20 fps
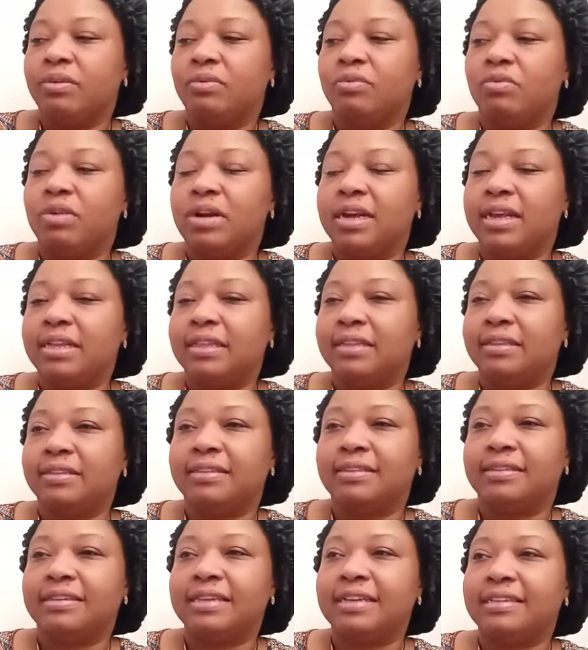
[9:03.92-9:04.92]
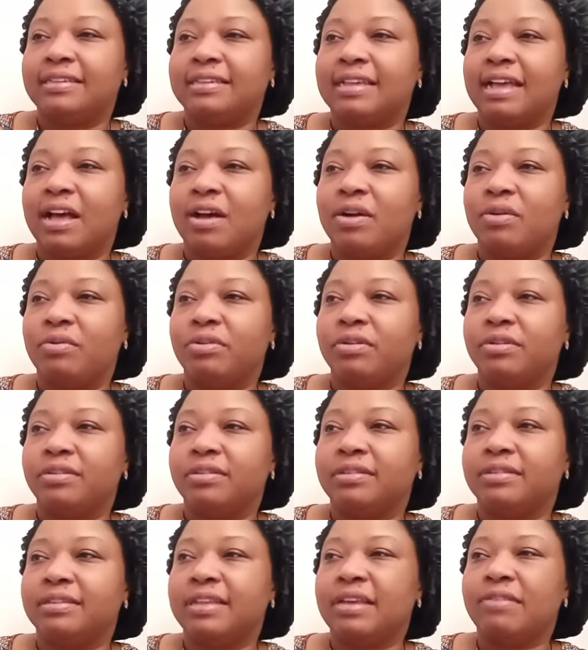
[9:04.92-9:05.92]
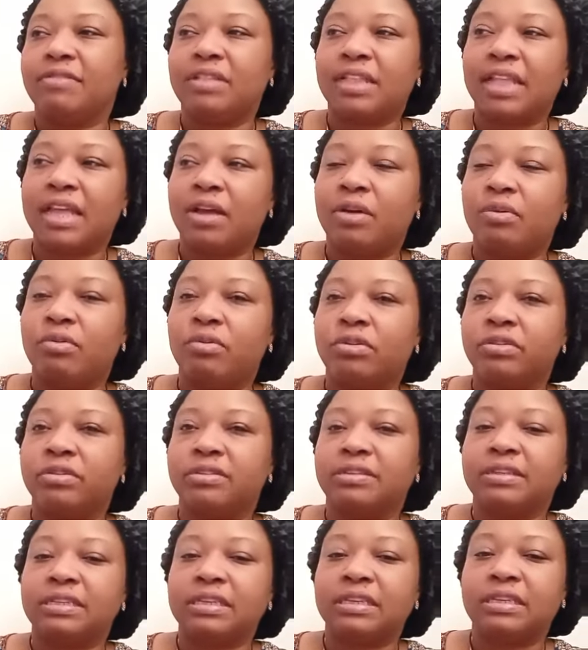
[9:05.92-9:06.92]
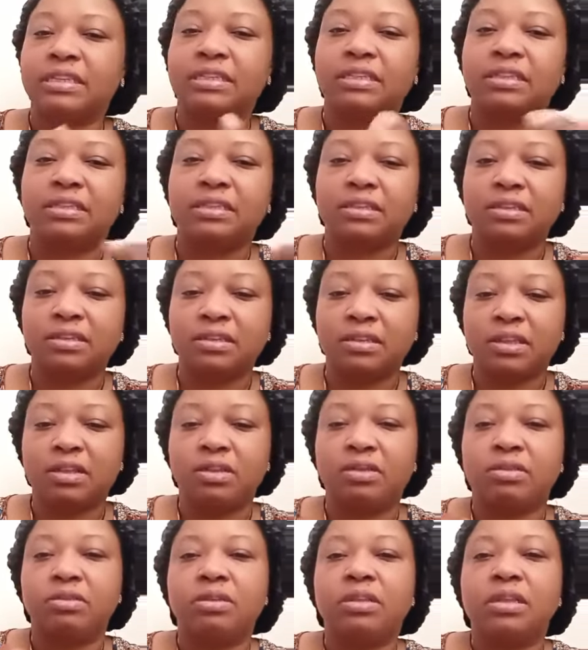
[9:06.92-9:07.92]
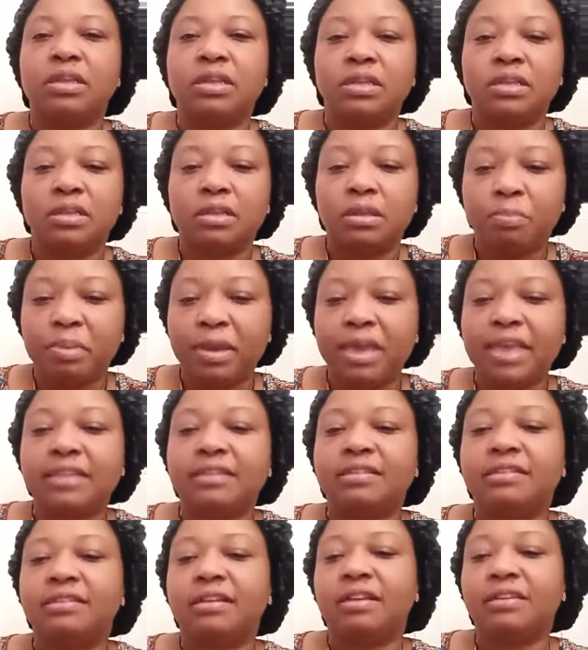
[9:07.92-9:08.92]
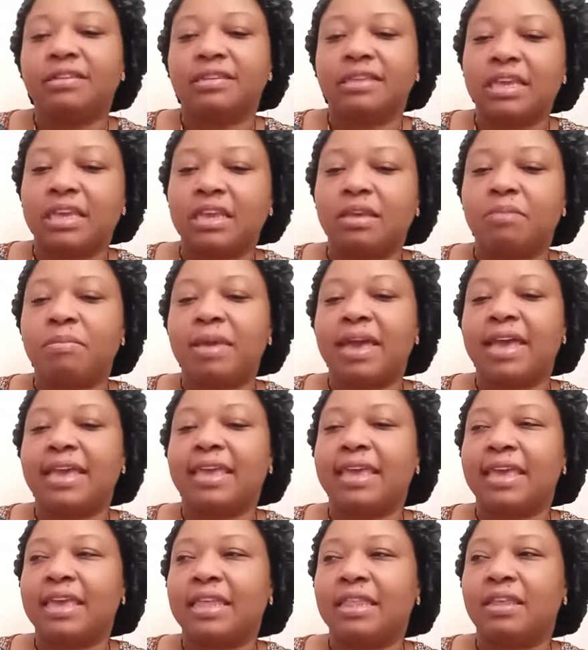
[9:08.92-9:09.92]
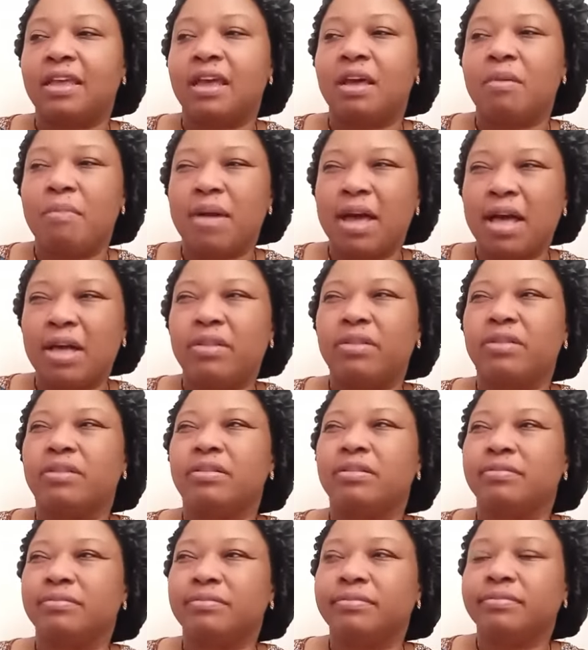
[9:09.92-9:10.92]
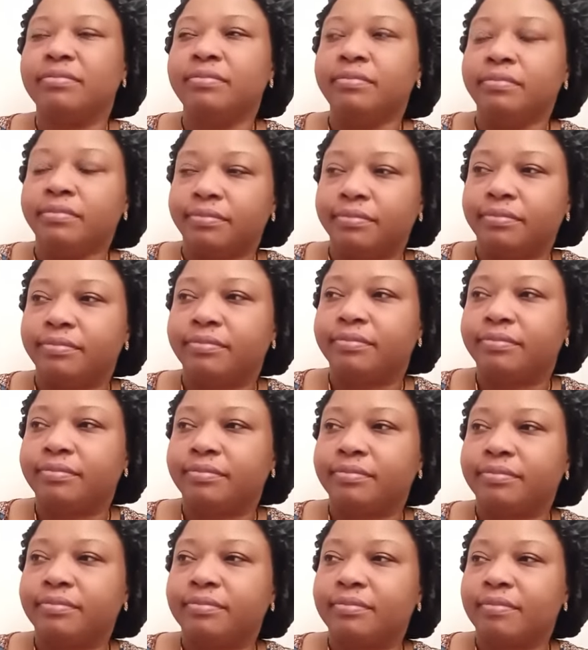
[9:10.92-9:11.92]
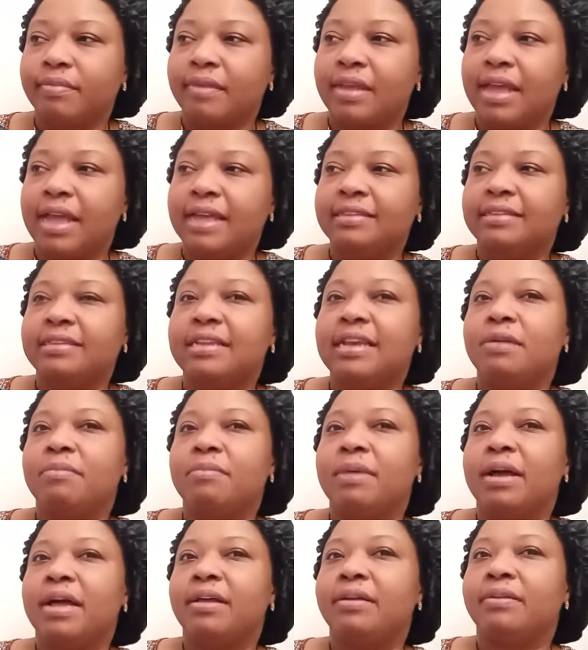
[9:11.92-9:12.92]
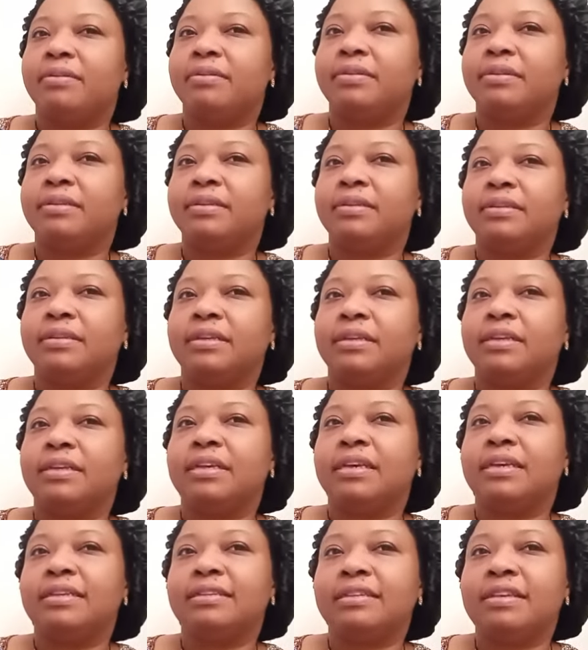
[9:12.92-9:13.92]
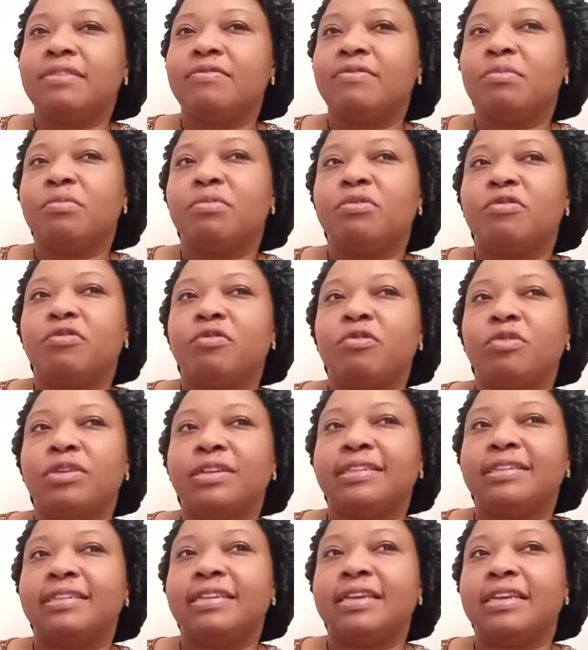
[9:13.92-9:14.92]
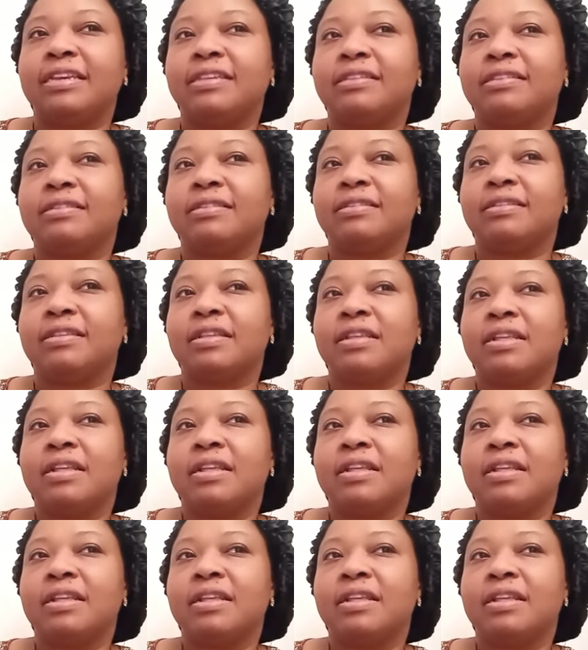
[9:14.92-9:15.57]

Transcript: what, six hours, seven hours, then, you know, the pain starts kicking back in. About, I say about, it's even before six.